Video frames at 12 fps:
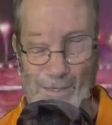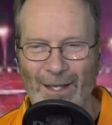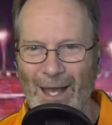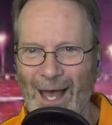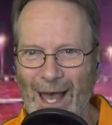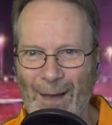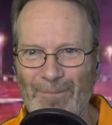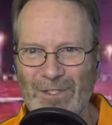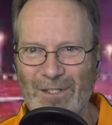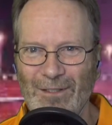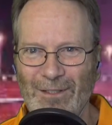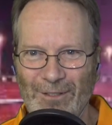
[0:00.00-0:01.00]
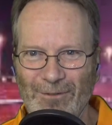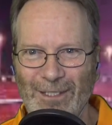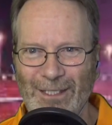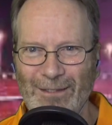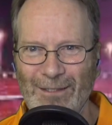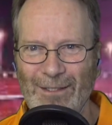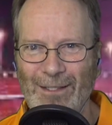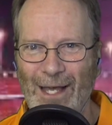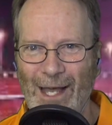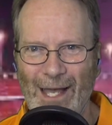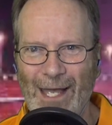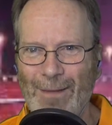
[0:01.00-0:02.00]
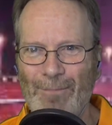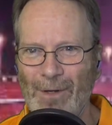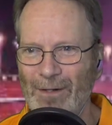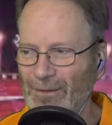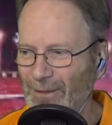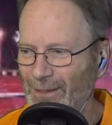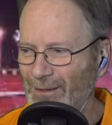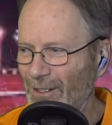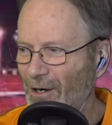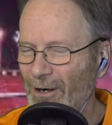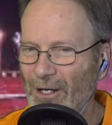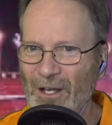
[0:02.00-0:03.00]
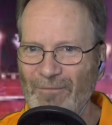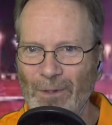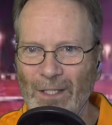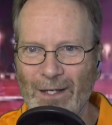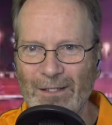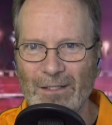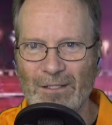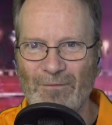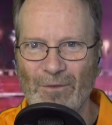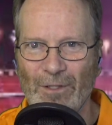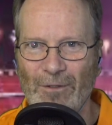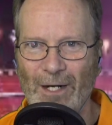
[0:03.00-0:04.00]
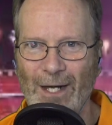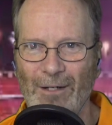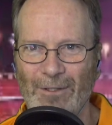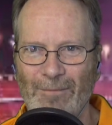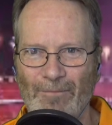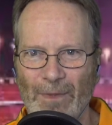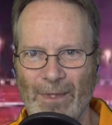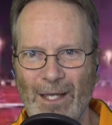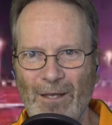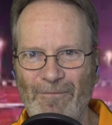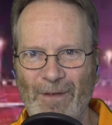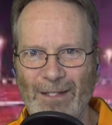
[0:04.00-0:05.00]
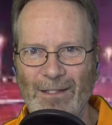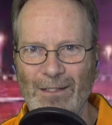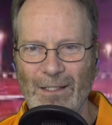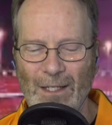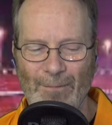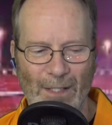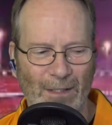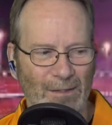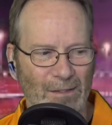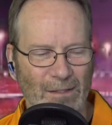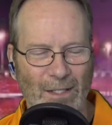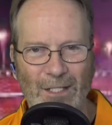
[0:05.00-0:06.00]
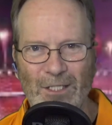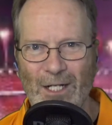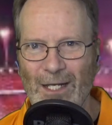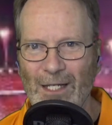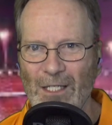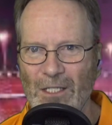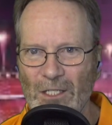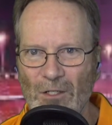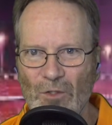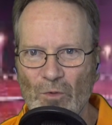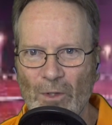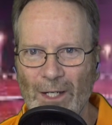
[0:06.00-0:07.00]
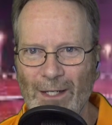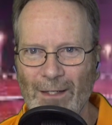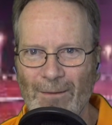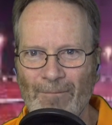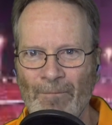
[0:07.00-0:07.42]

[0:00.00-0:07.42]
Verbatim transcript: Absolutely. A, but look, there aren't enough pluses for the crowd. They affected them in such a huge way.